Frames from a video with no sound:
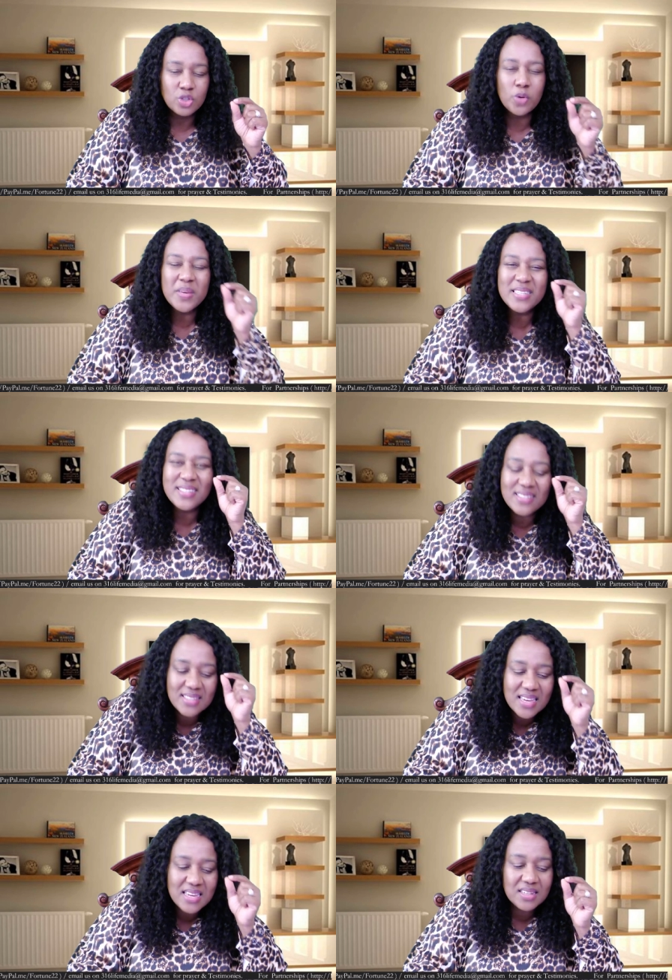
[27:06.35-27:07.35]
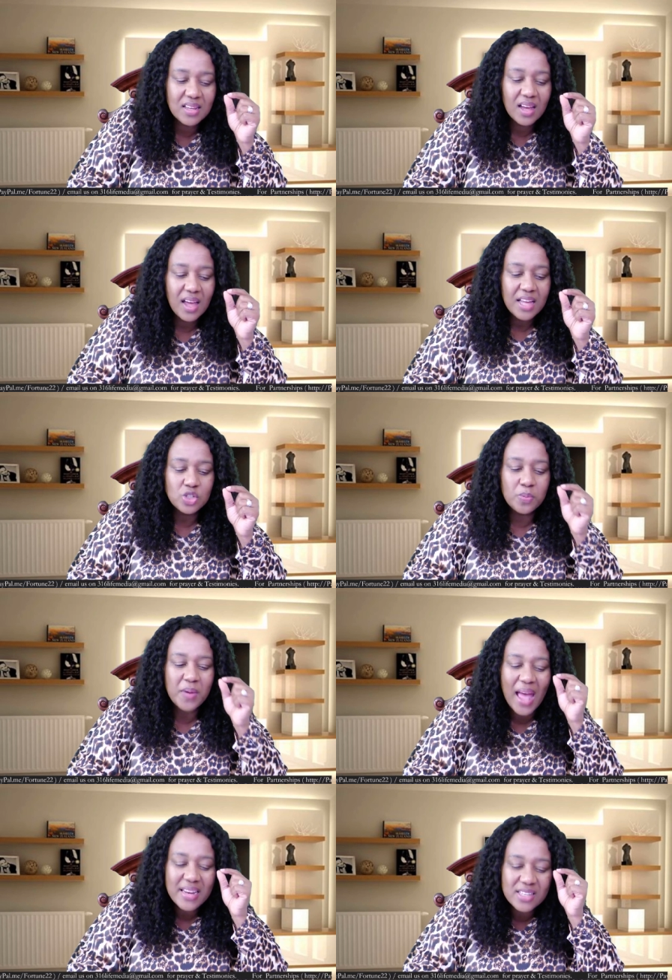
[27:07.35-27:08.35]
To be seen, to
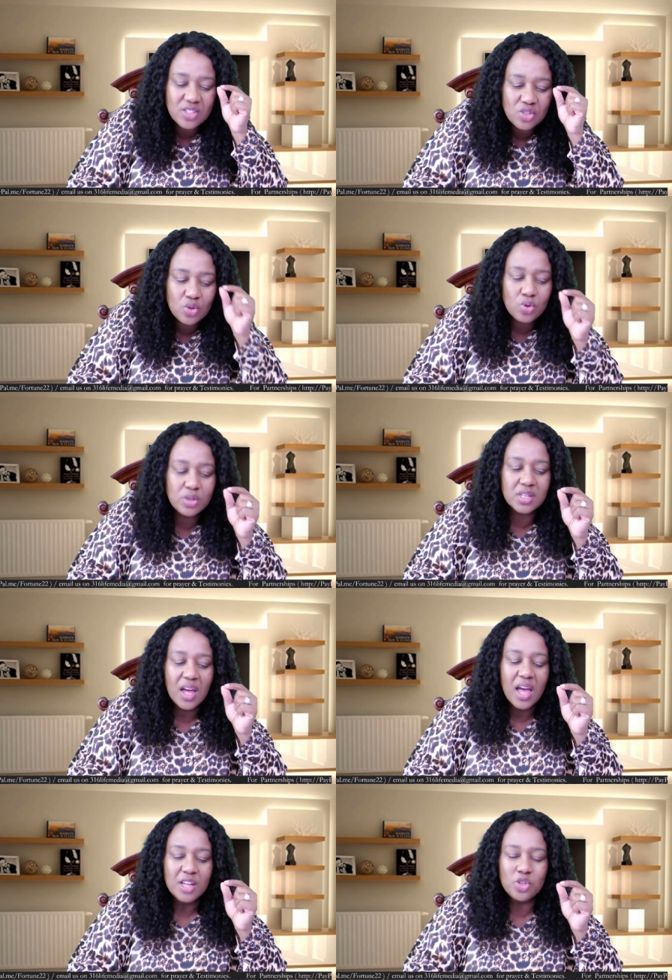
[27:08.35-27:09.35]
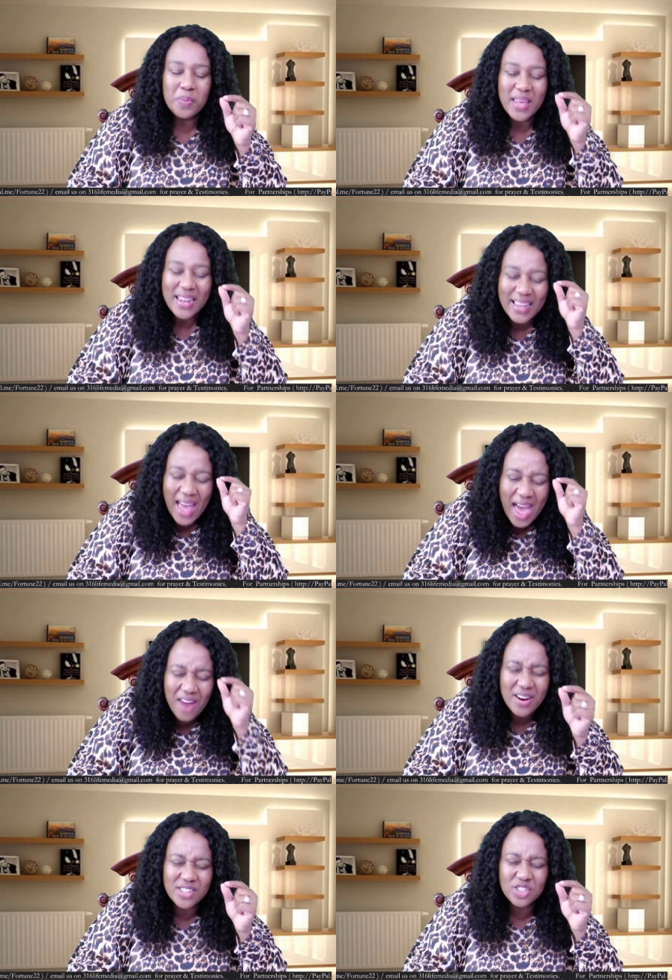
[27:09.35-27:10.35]
be understood, to be
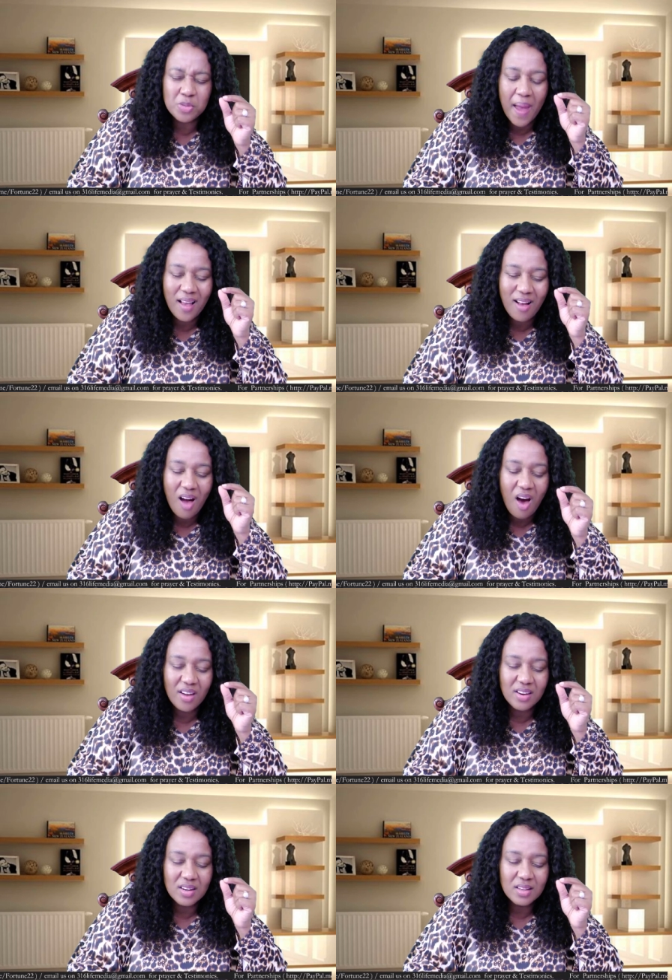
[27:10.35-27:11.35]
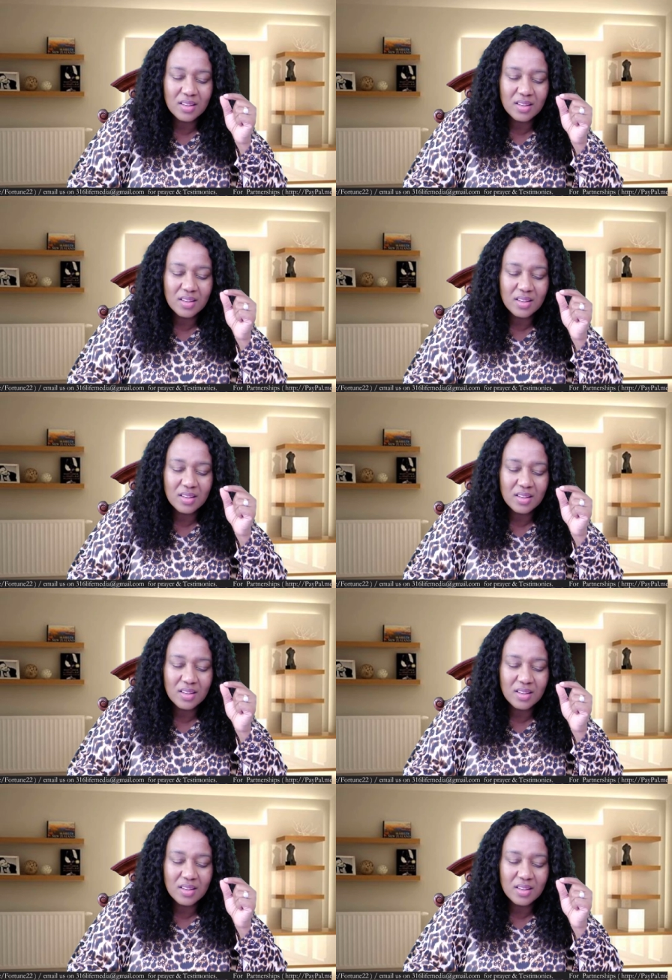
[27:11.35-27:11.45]
encouraged by God,